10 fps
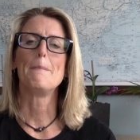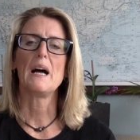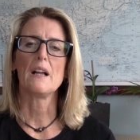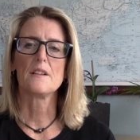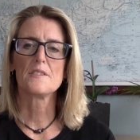
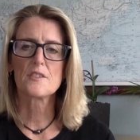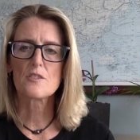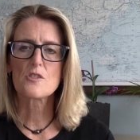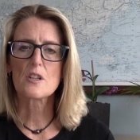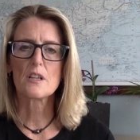Balance is
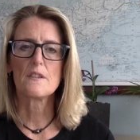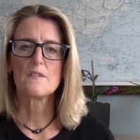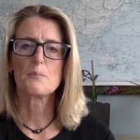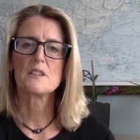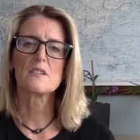achieved,
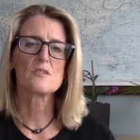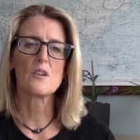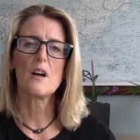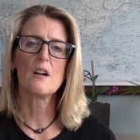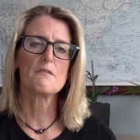but does
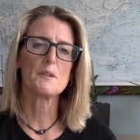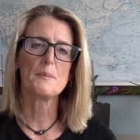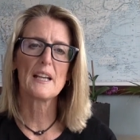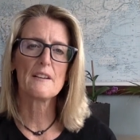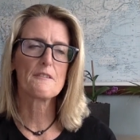not
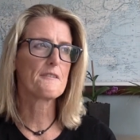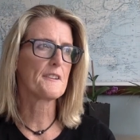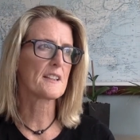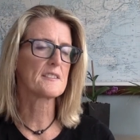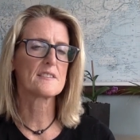remain
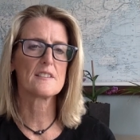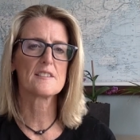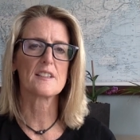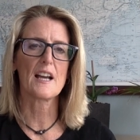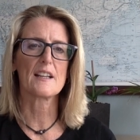fixed and
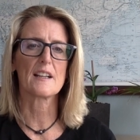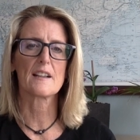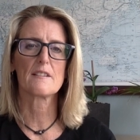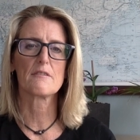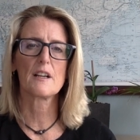static,
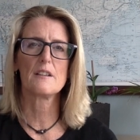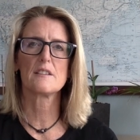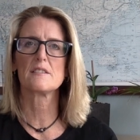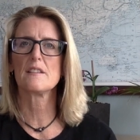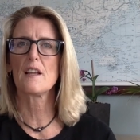right?
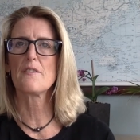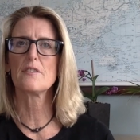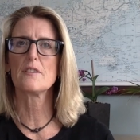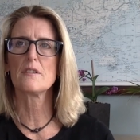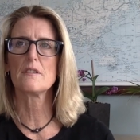There's
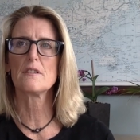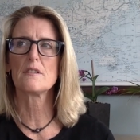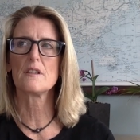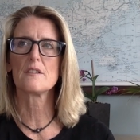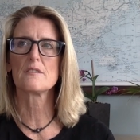never,
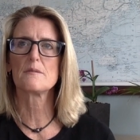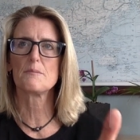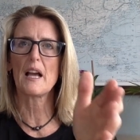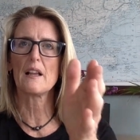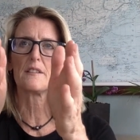there's
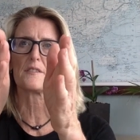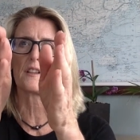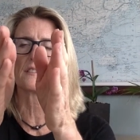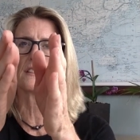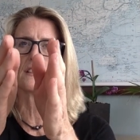balance
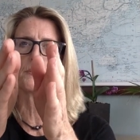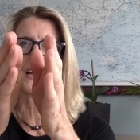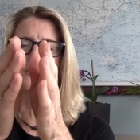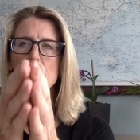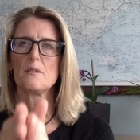doesn't, the
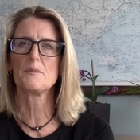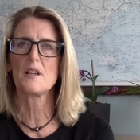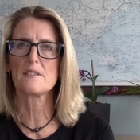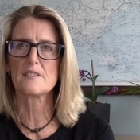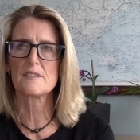pendulum
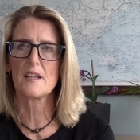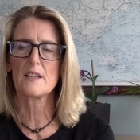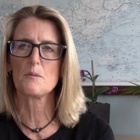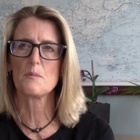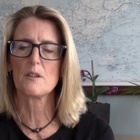doesn't stay
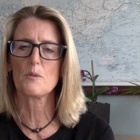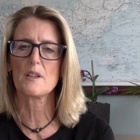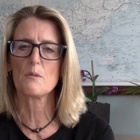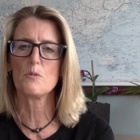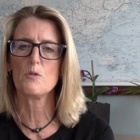in the middle
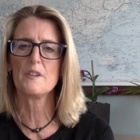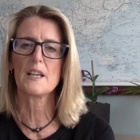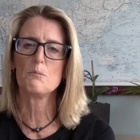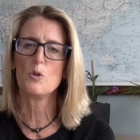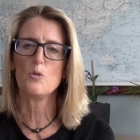without moving.
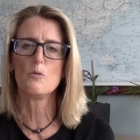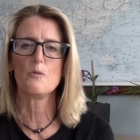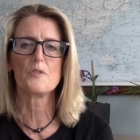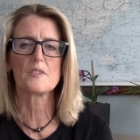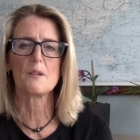It
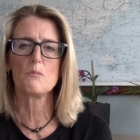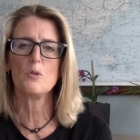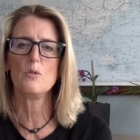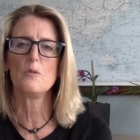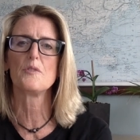moves, it
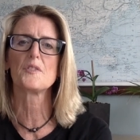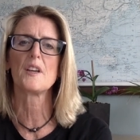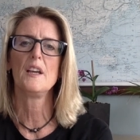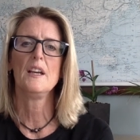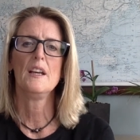moves.
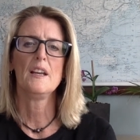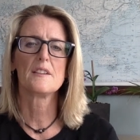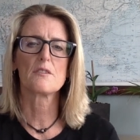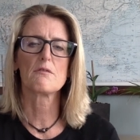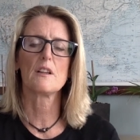
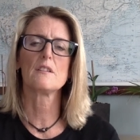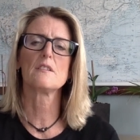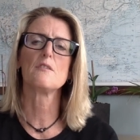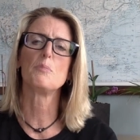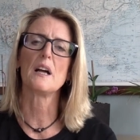It's a
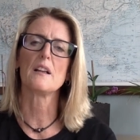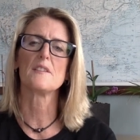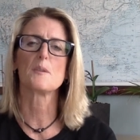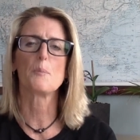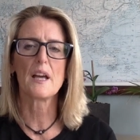relative
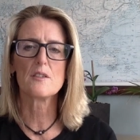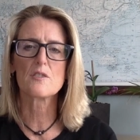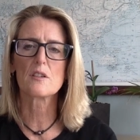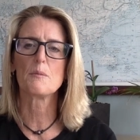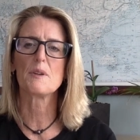balance, a
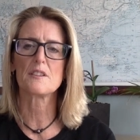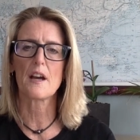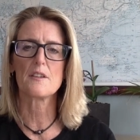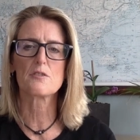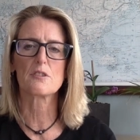pendulum,
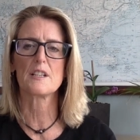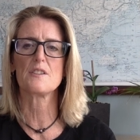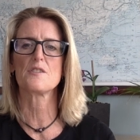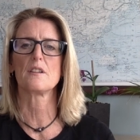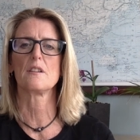a
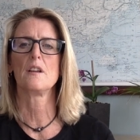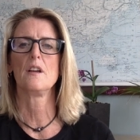titration,